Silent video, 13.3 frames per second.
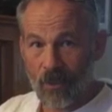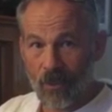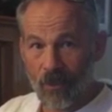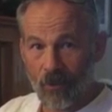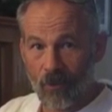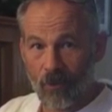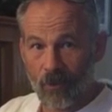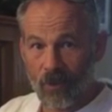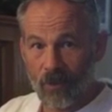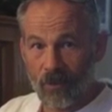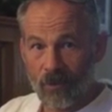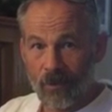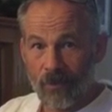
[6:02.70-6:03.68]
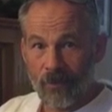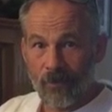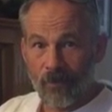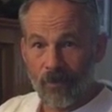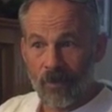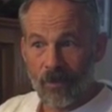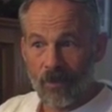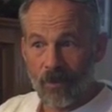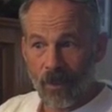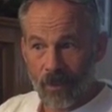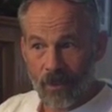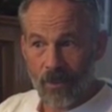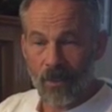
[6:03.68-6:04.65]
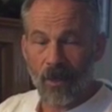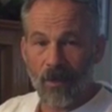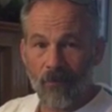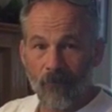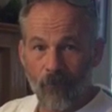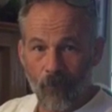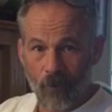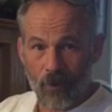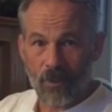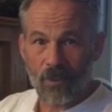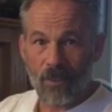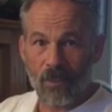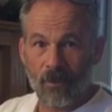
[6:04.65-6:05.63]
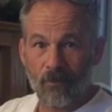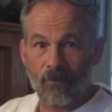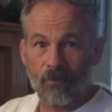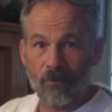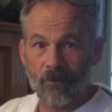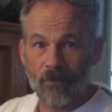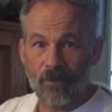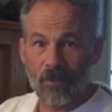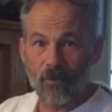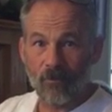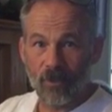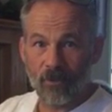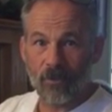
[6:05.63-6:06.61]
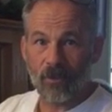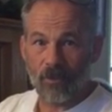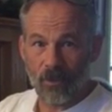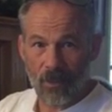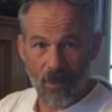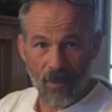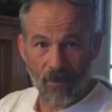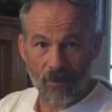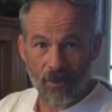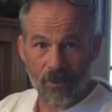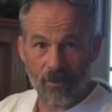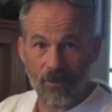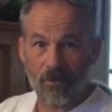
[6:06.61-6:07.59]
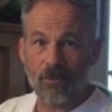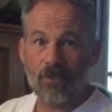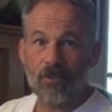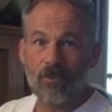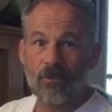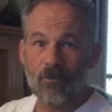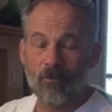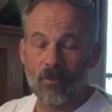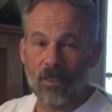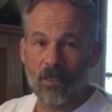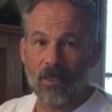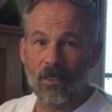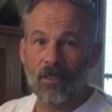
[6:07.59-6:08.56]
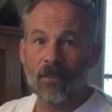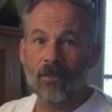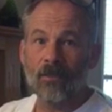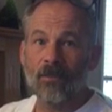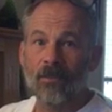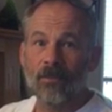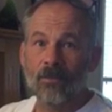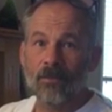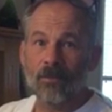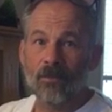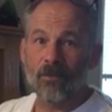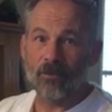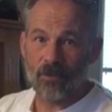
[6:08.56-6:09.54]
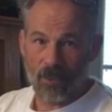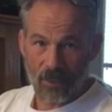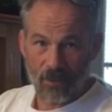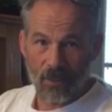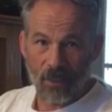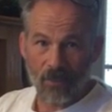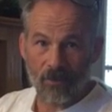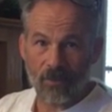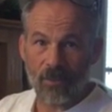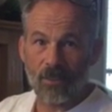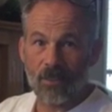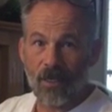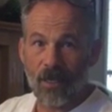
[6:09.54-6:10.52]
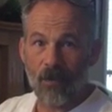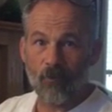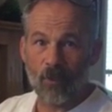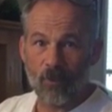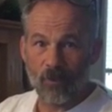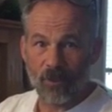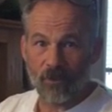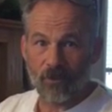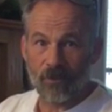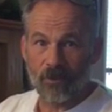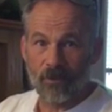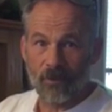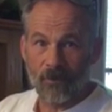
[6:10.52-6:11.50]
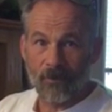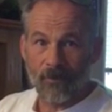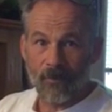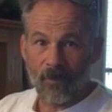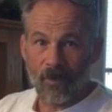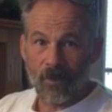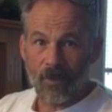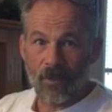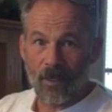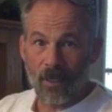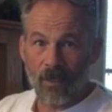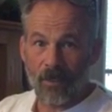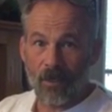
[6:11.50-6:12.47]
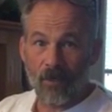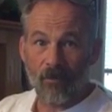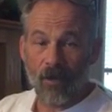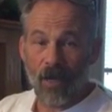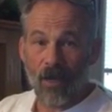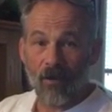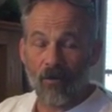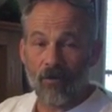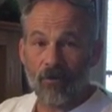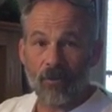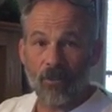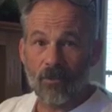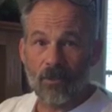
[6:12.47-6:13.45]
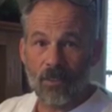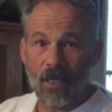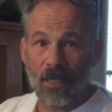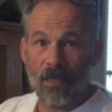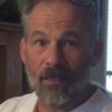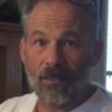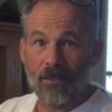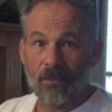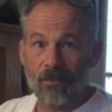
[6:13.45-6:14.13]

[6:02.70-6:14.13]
to code, does not force them to build a good house. There's too many little details in how we build that allow you to take